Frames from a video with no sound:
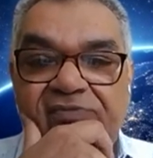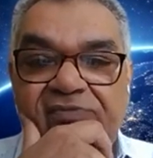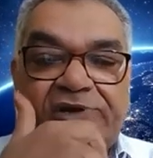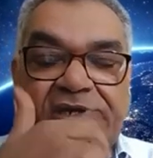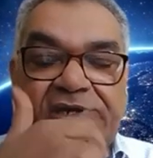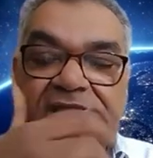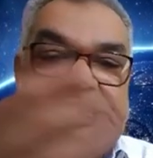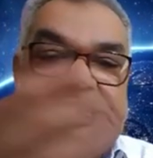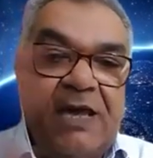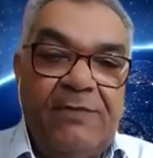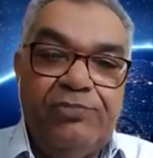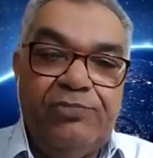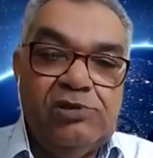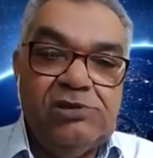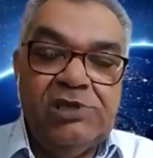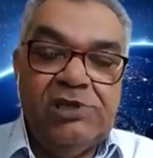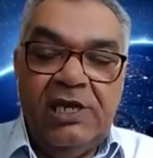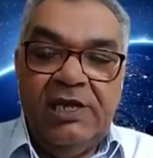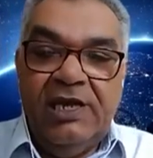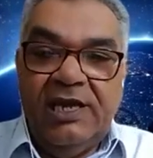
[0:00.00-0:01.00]
For
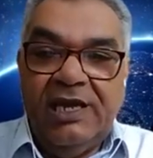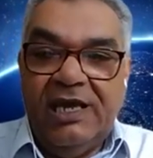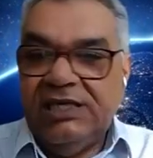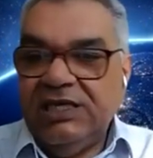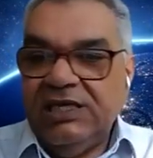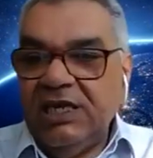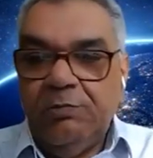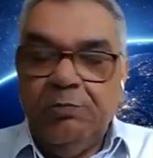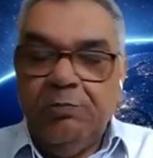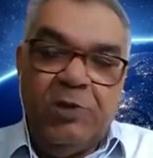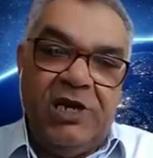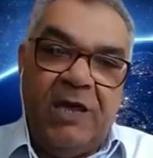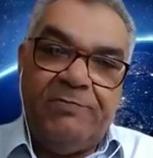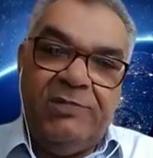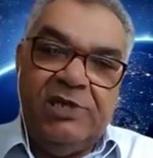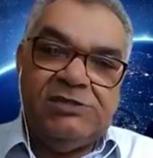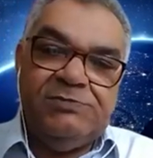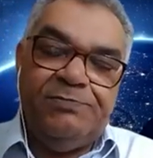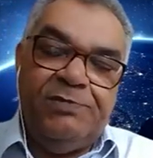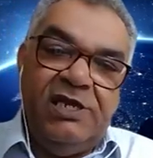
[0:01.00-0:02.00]
example, again, when I'm
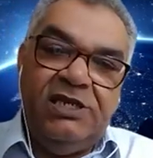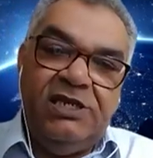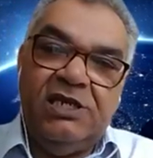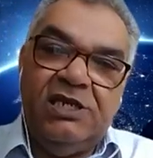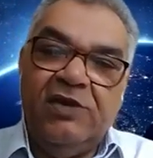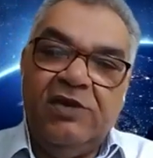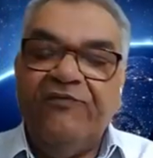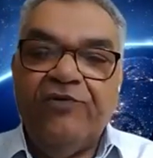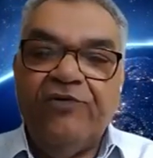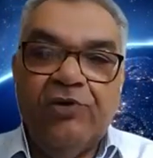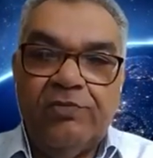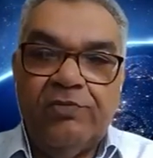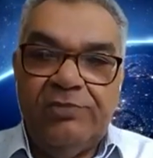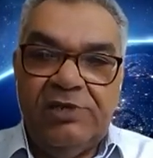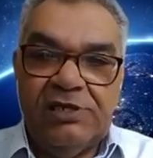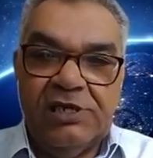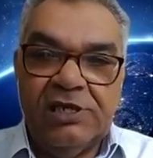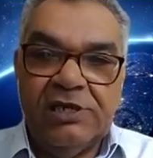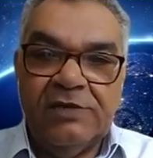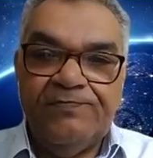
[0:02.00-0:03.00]
explaining a
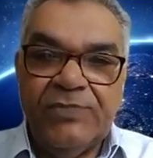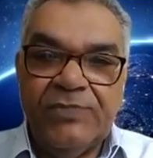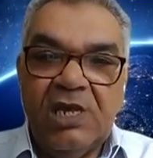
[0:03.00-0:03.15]
formula,